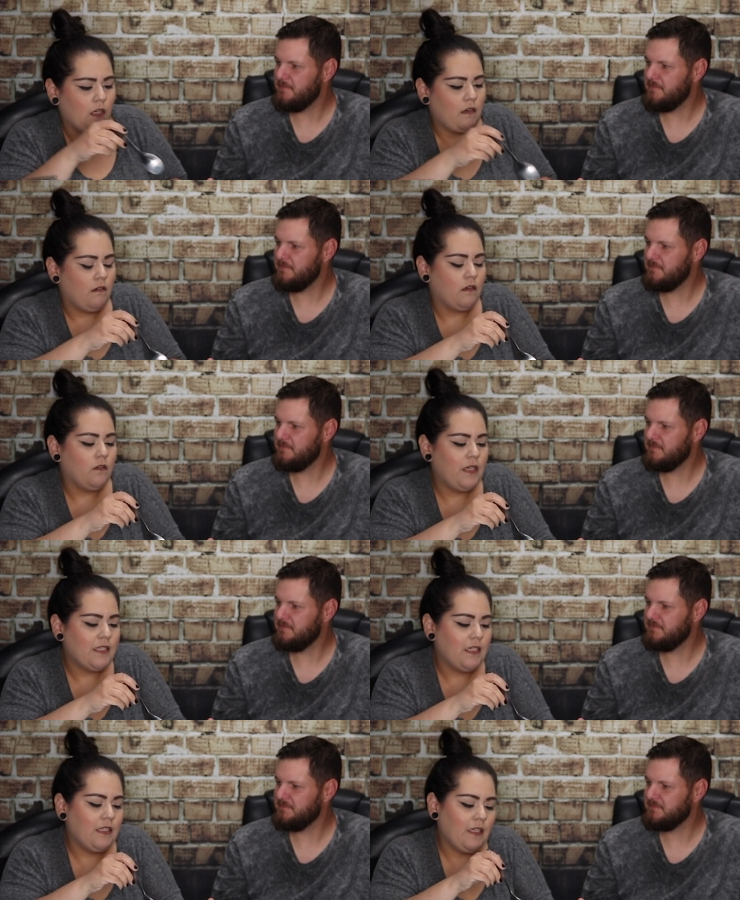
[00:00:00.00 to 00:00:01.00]
Speaker 1: I don't know. Is
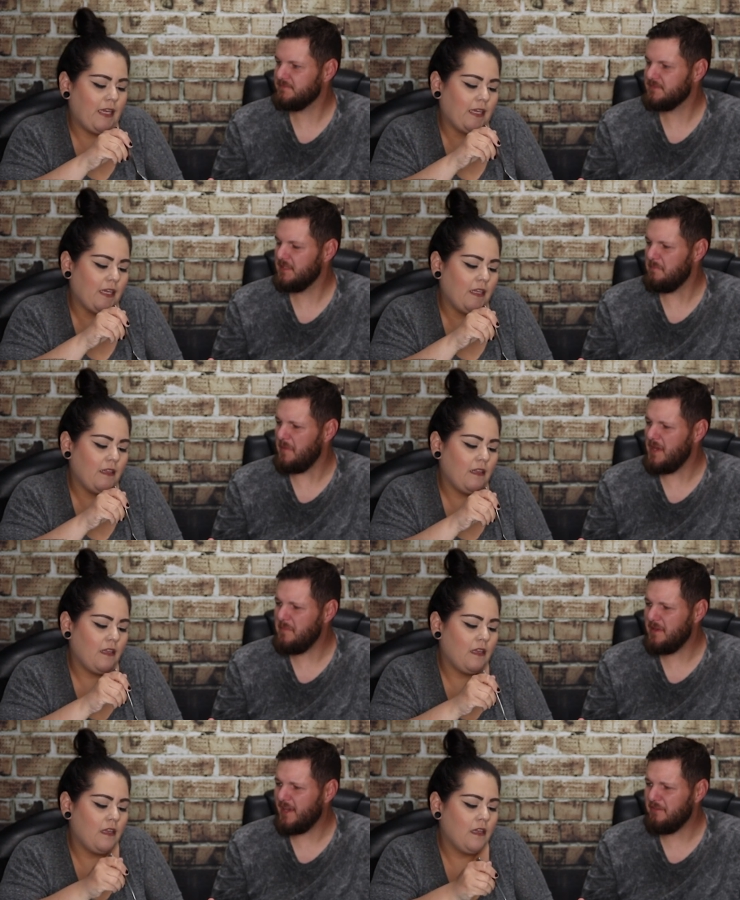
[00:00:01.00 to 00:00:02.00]
it like
Speaker 2: in...
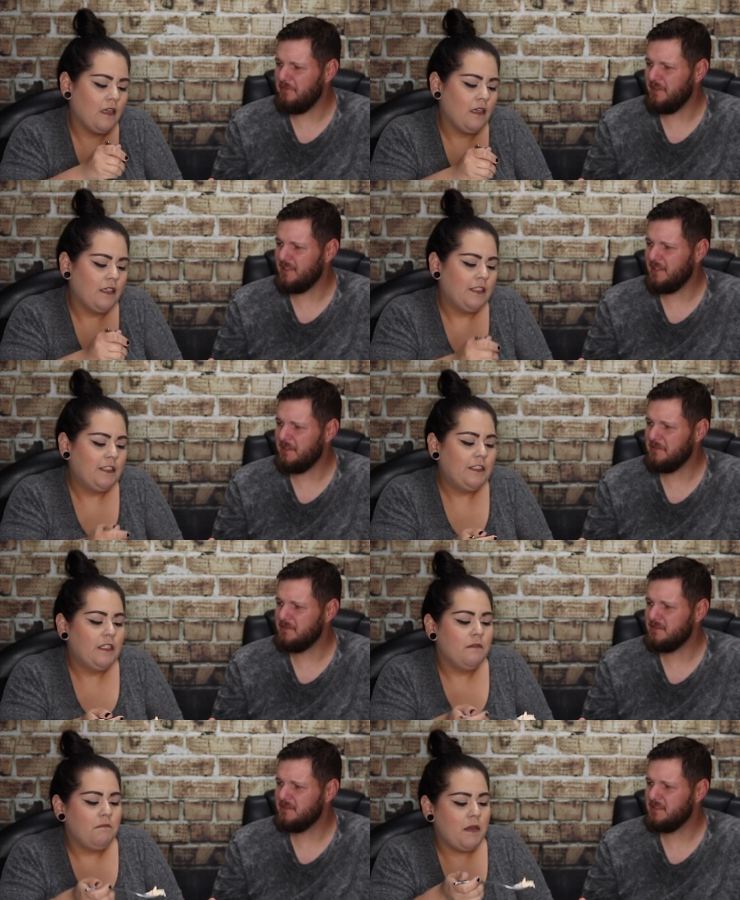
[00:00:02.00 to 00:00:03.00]
Maybe I can feel it now?
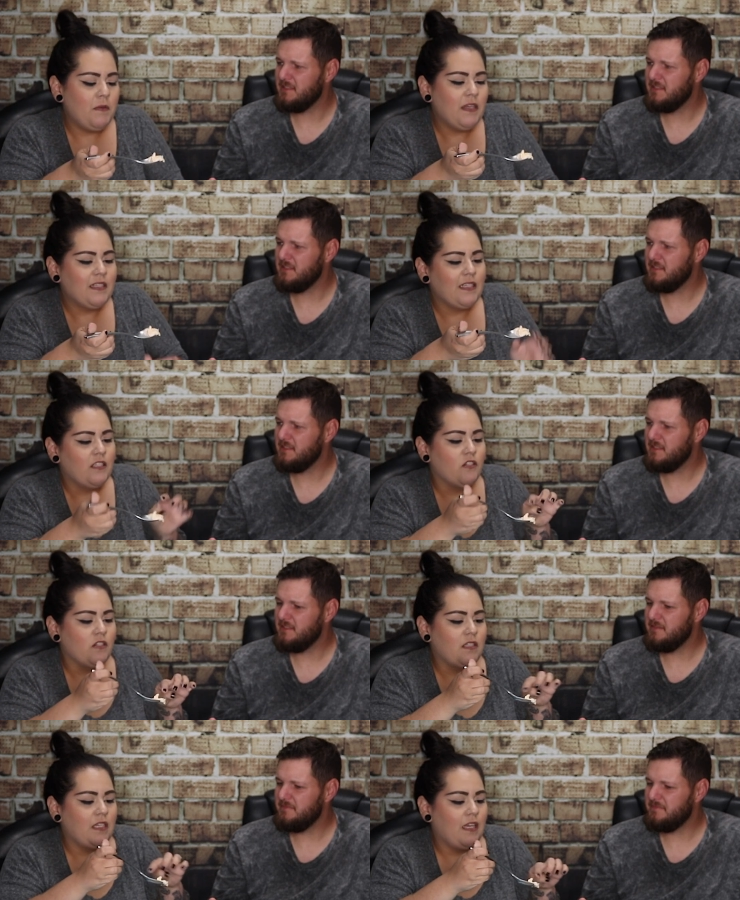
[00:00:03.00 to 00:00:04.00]
Speaker 1: Maybe it's like
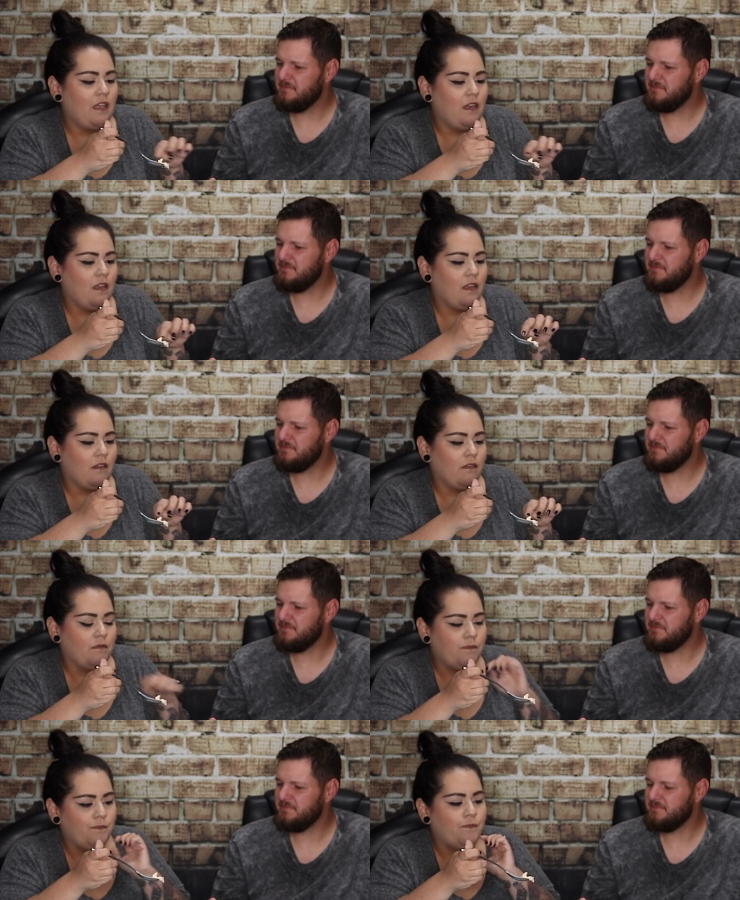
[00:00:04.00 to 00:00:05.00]
just in the,
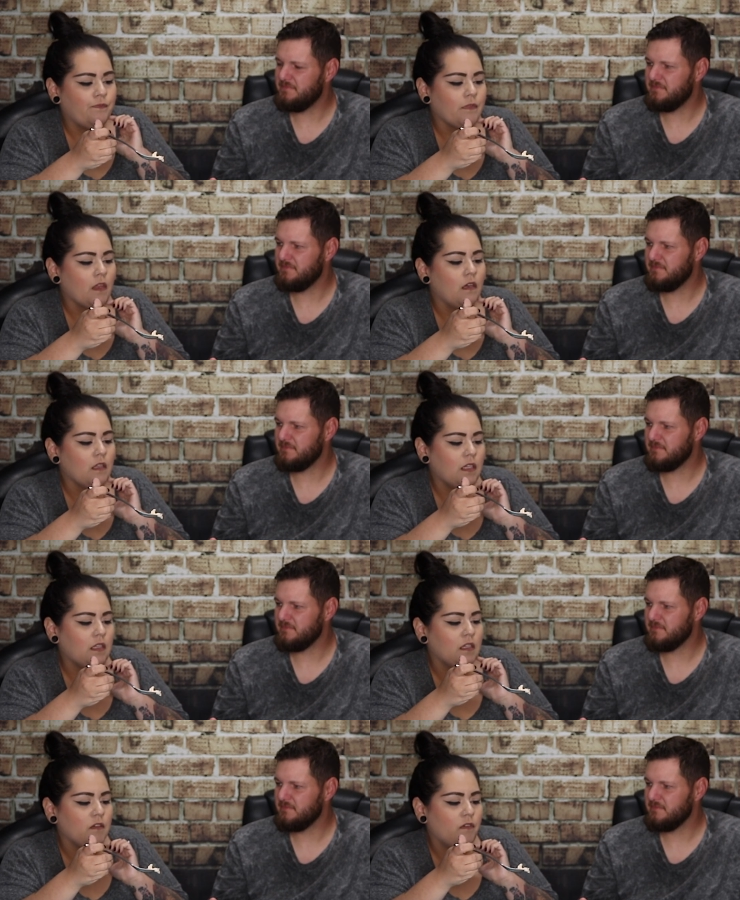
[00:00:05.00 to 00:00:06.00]
like
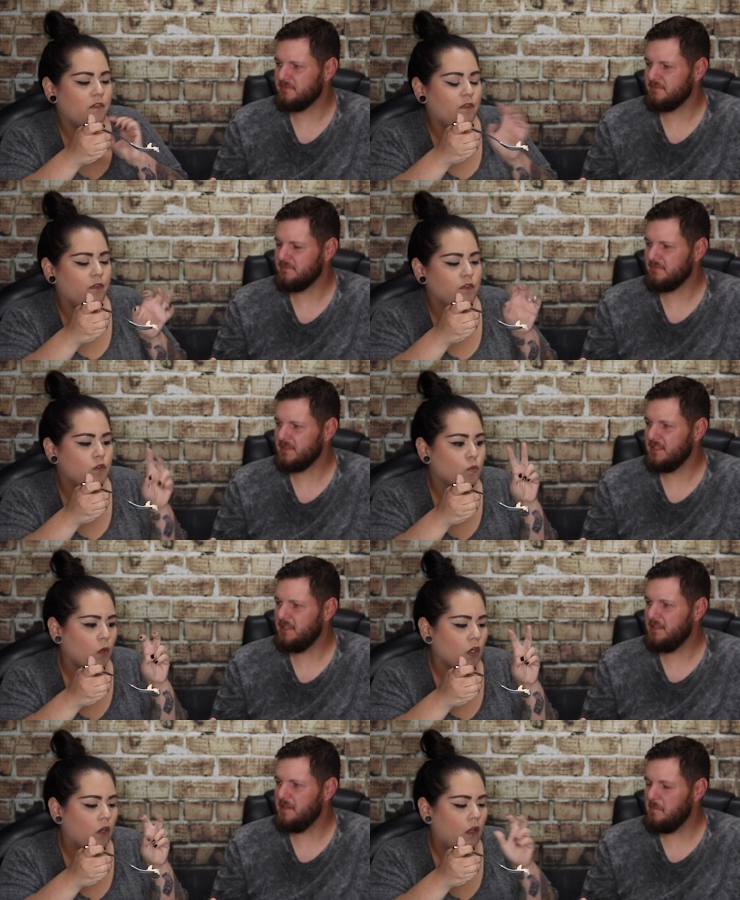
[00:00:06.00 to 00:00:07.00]
the
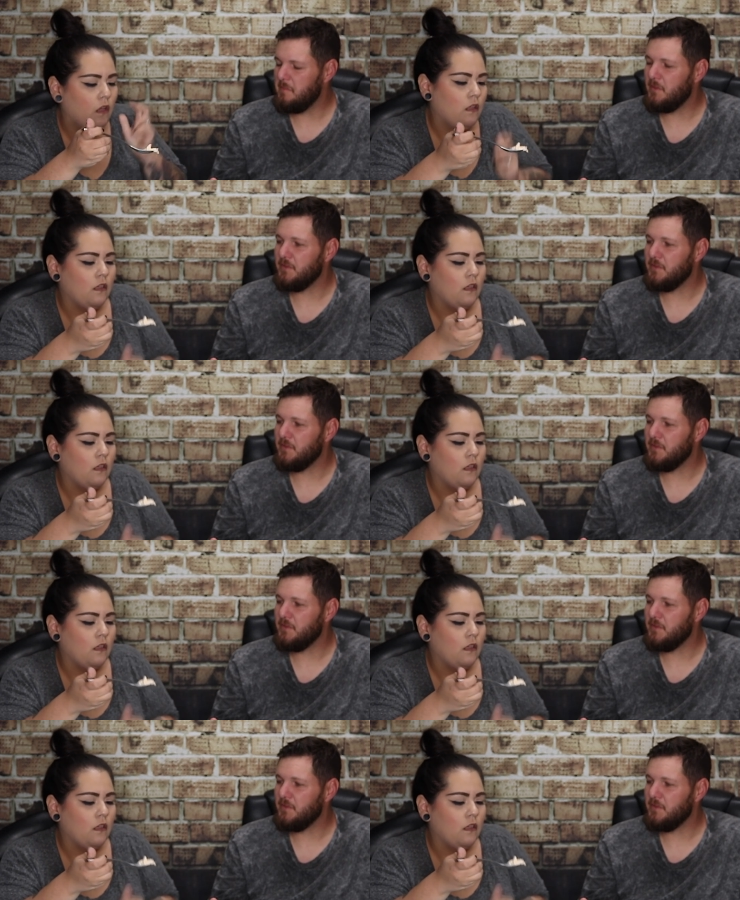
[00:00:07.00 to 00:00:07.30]
swirl.
Speaker 2: But